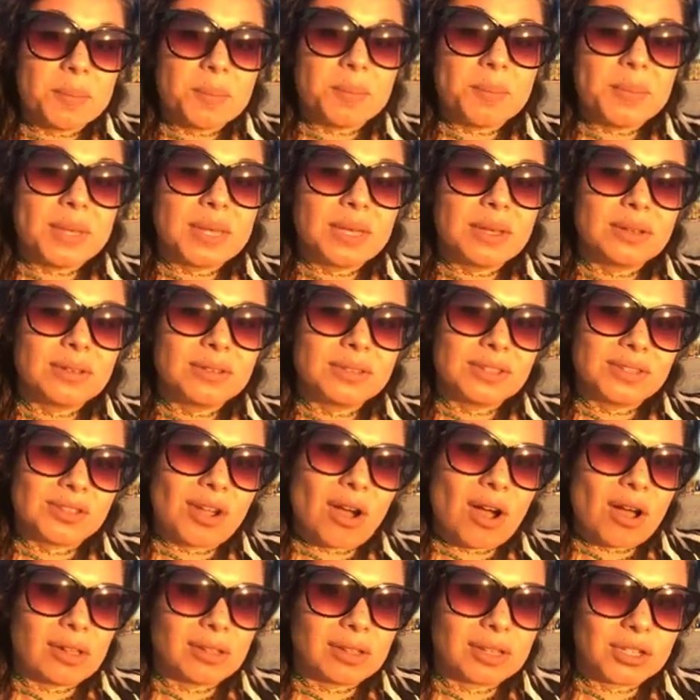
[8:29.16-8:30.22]
build
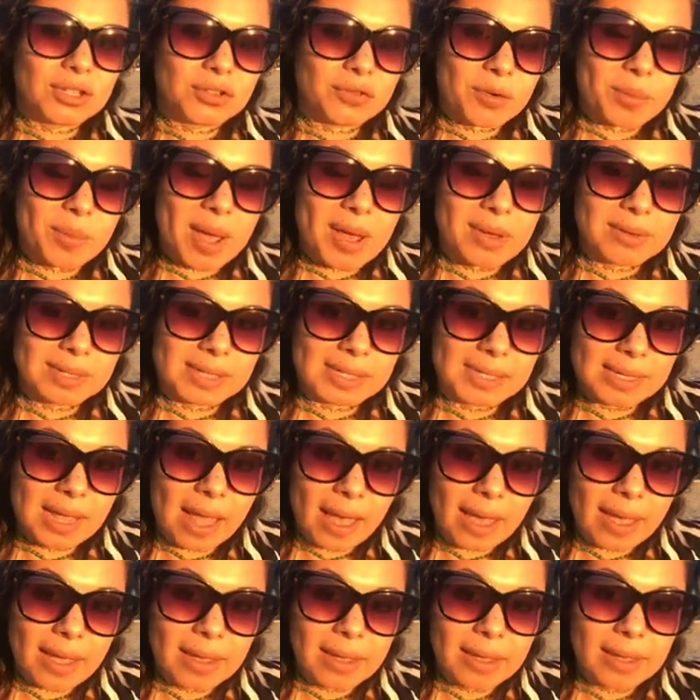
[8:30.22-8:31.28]
knowledge from
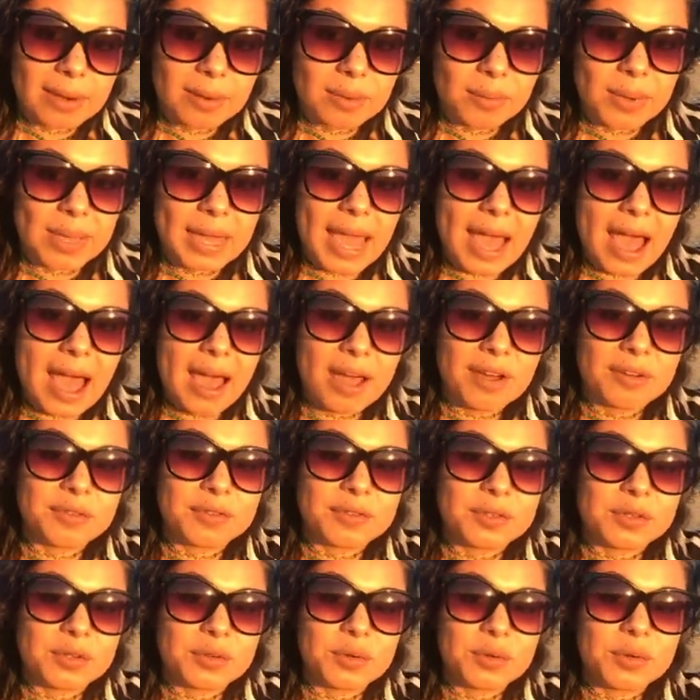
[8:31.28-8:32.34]
outside, we have
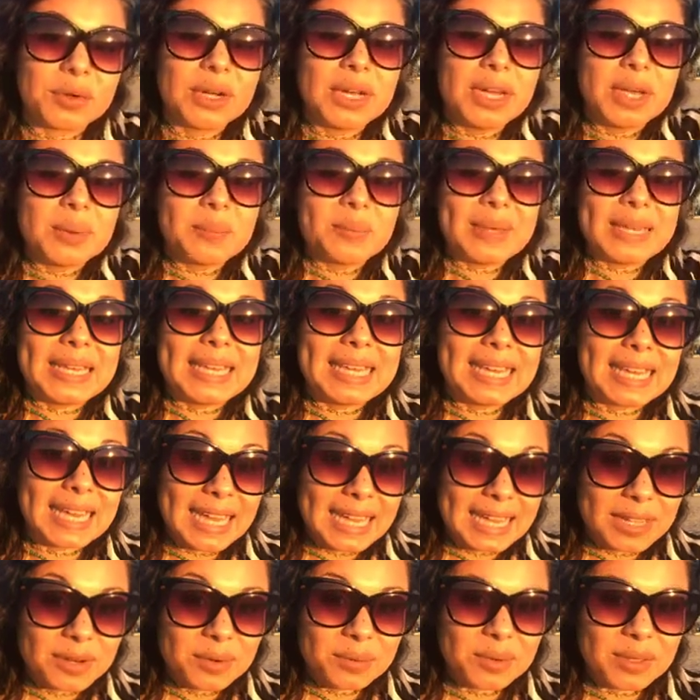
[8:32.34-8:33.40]
to
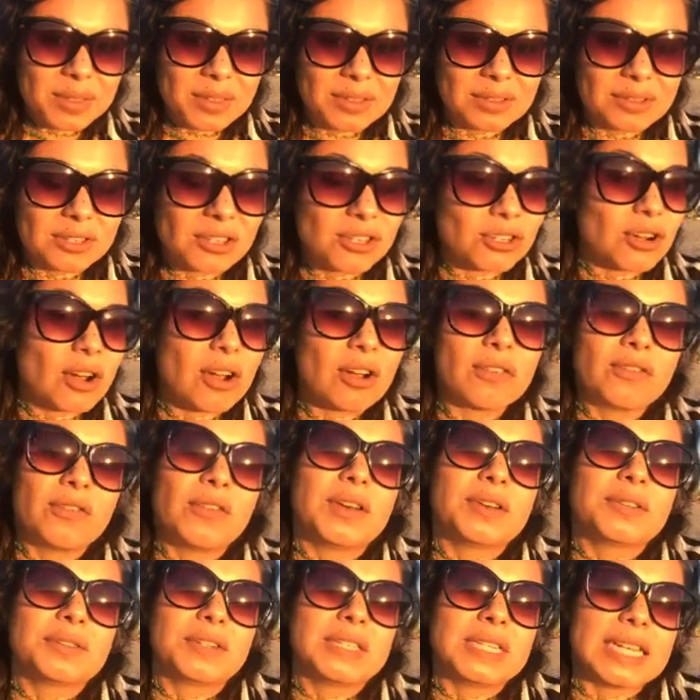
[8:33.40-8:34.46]
begin with a strong
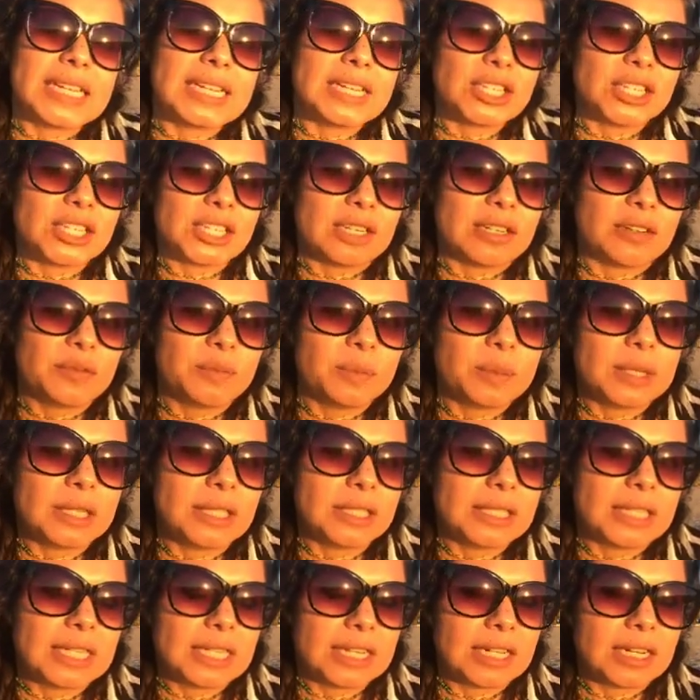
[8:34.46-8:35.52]
foundation of
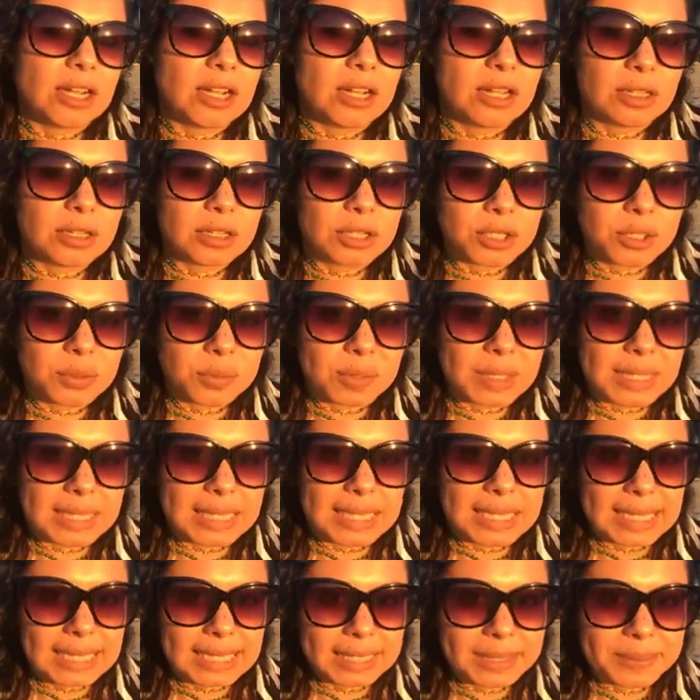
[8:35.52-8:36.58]
building knowledge
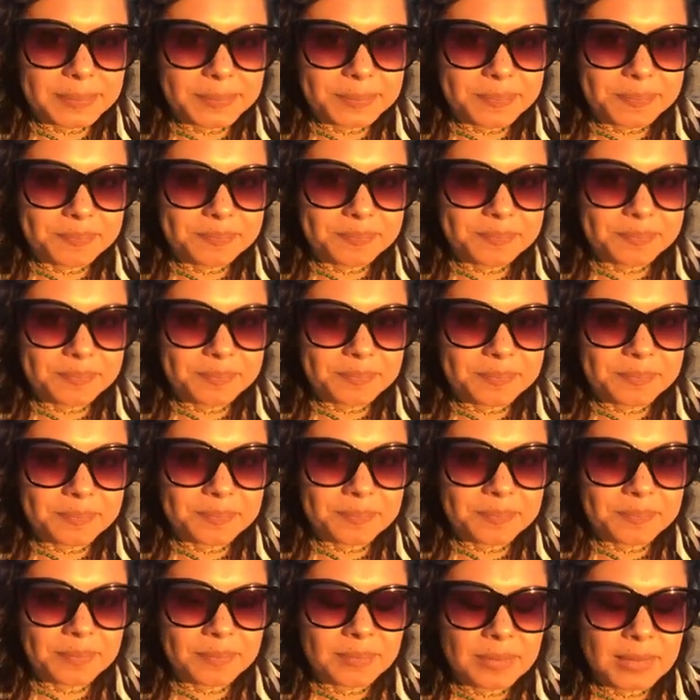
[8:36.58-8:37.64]
within.
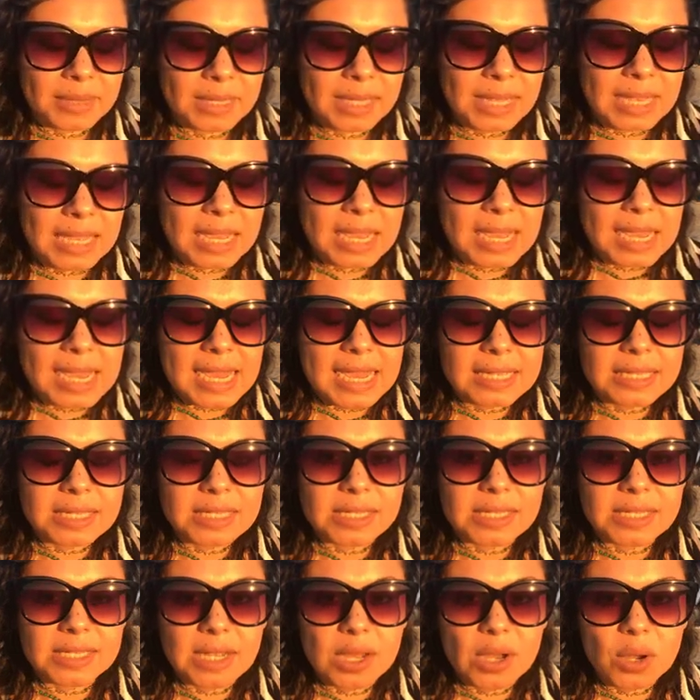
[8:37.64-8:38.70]
And
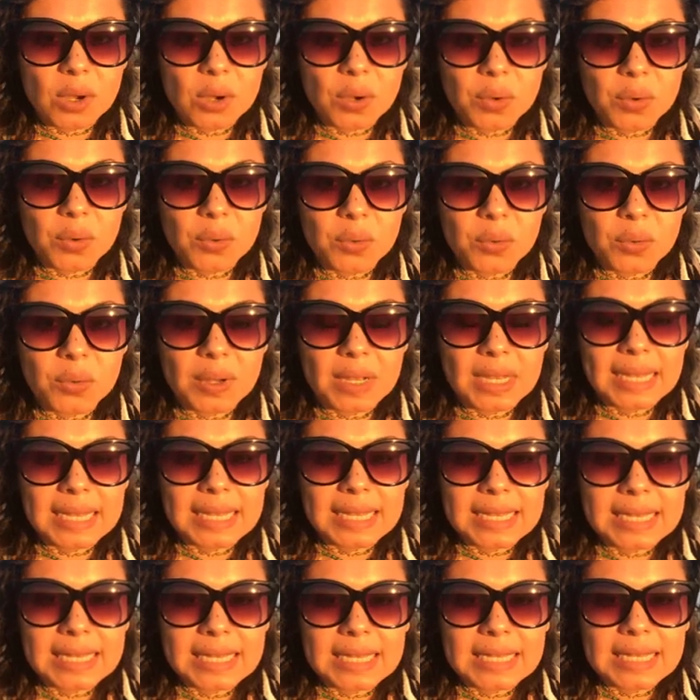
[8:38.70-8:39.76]
so
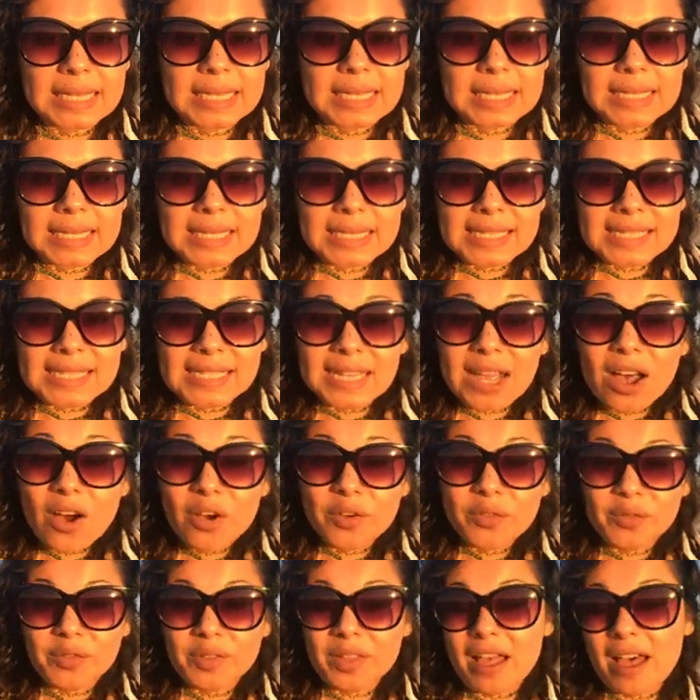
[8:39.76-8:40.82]

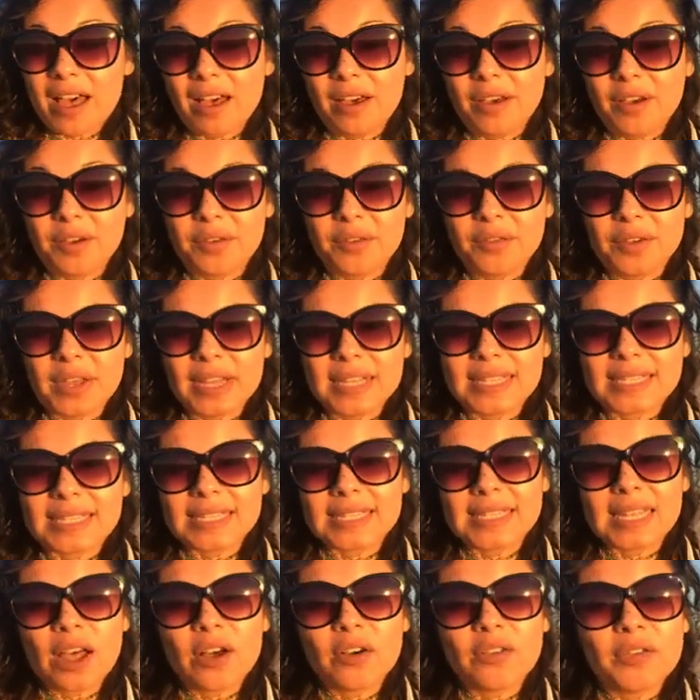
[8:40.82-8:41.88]
self-love and
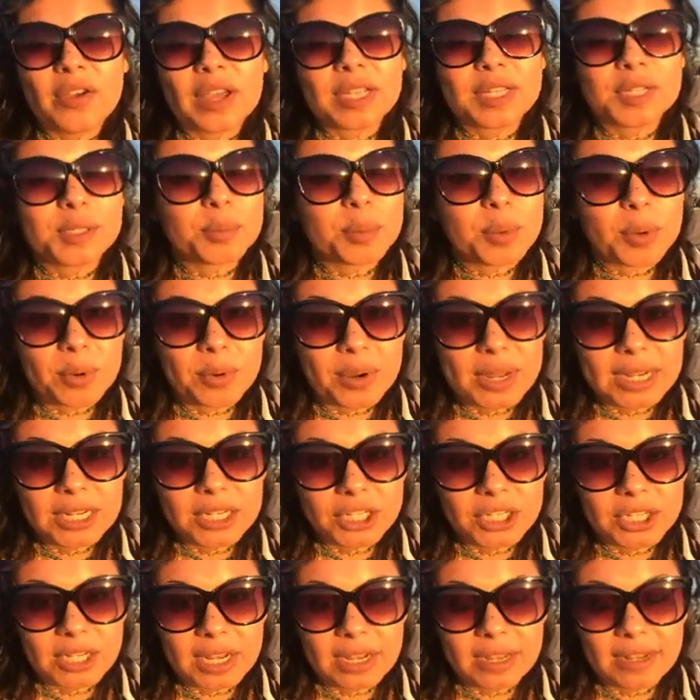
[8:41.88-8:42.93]

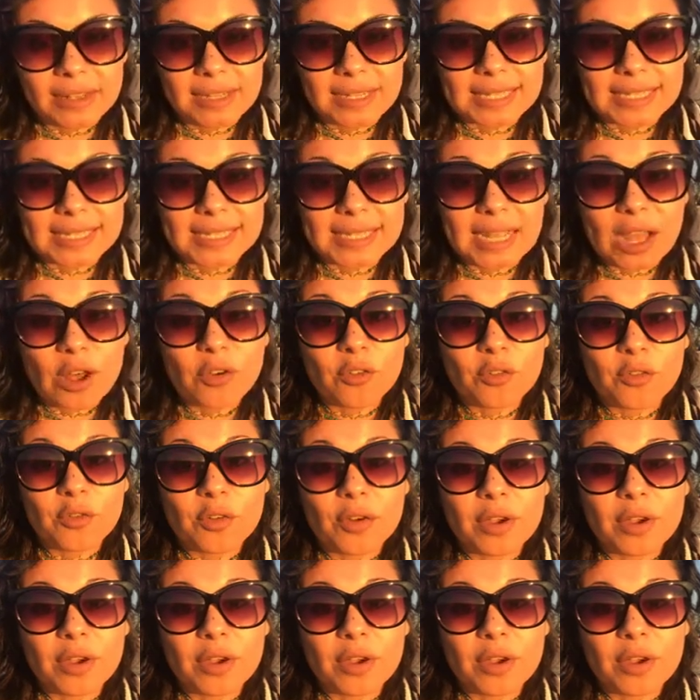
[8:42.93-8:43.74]
self-exploration, the self